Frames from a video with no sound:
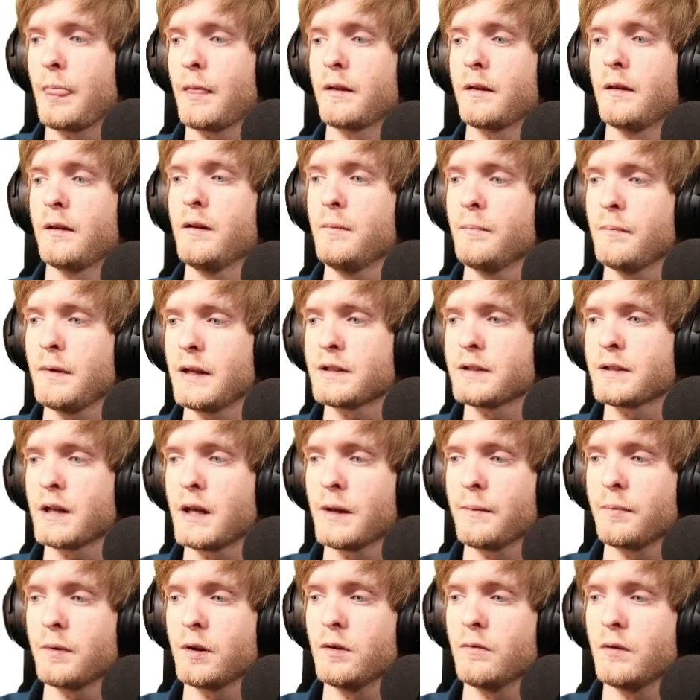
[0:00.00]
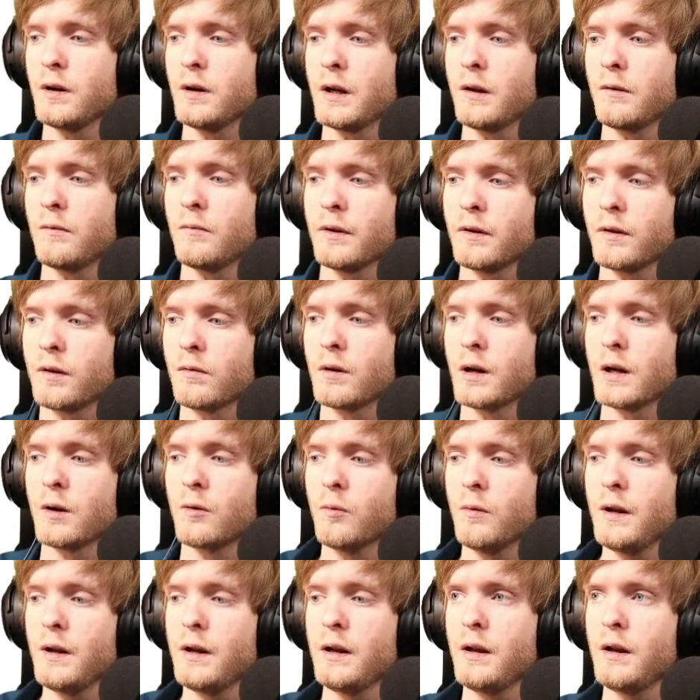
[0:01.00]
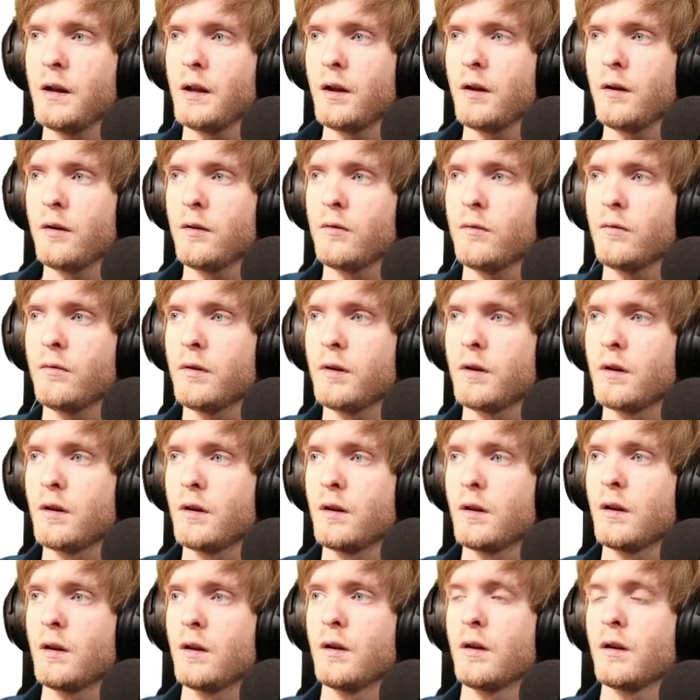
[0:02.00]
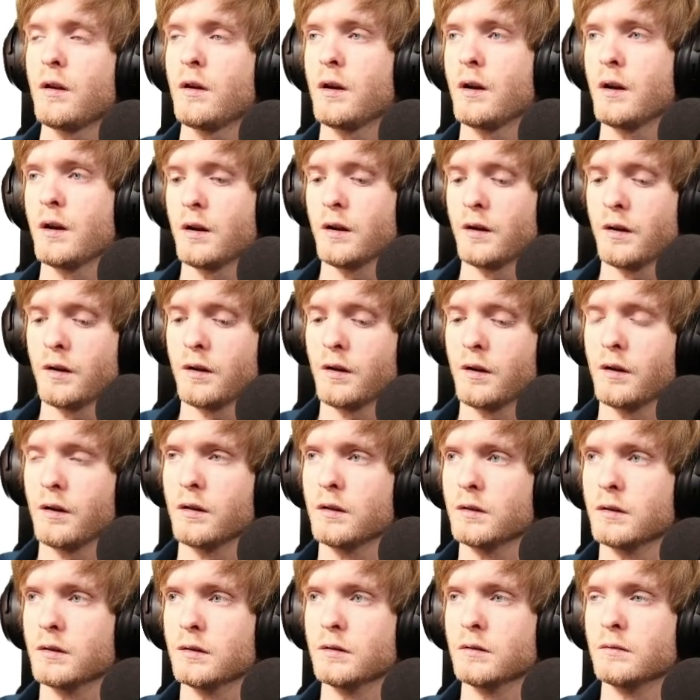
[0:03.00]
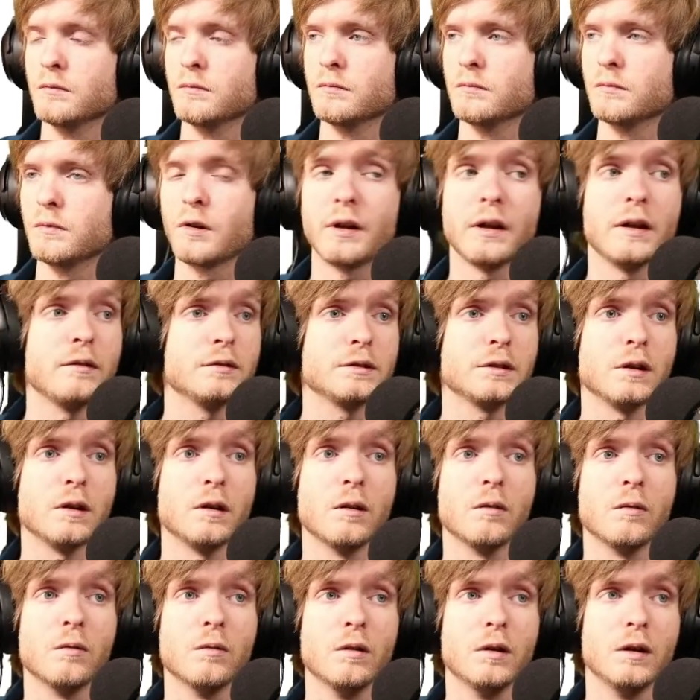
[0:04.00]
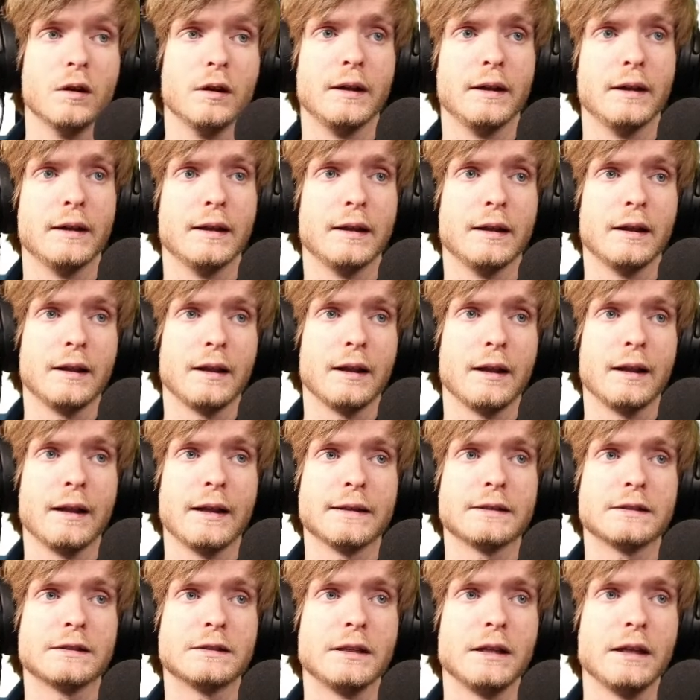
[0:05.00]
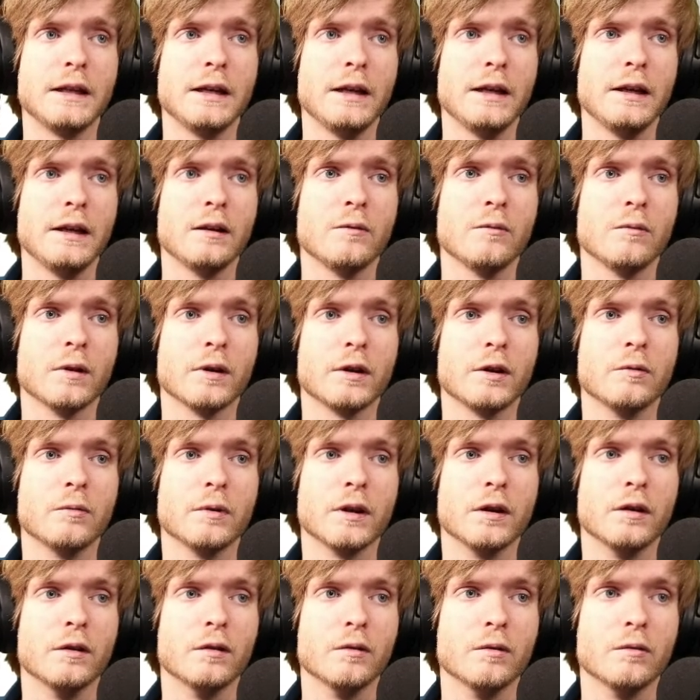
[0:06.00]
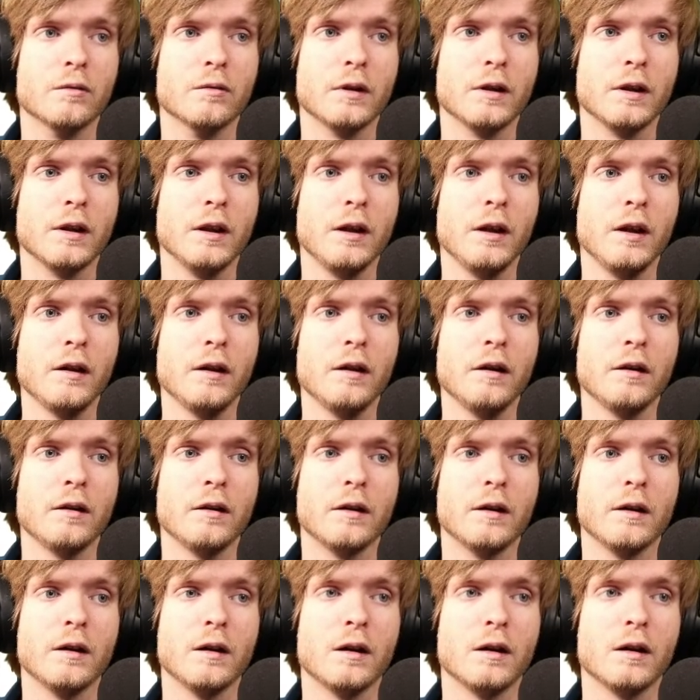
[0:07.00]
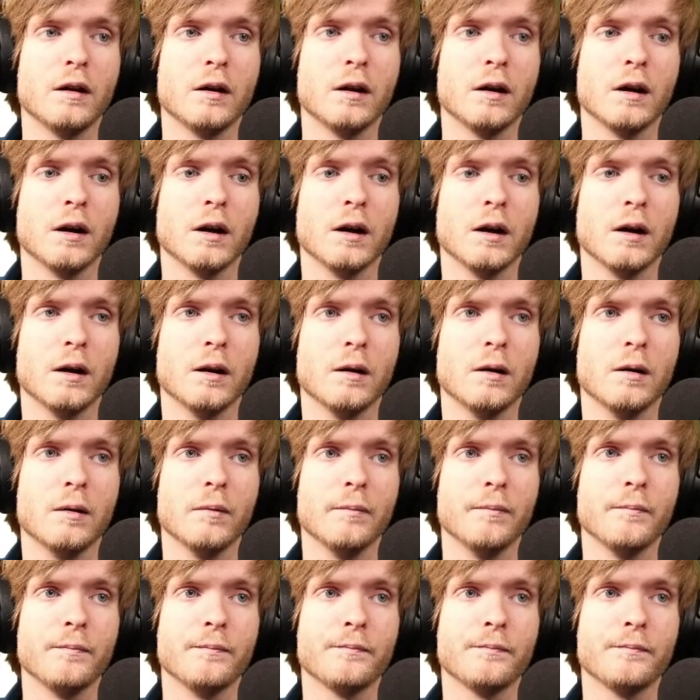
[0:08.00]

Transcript: Kit match type UI with UI window. Okay, so let's see, what do we do here? Yeah.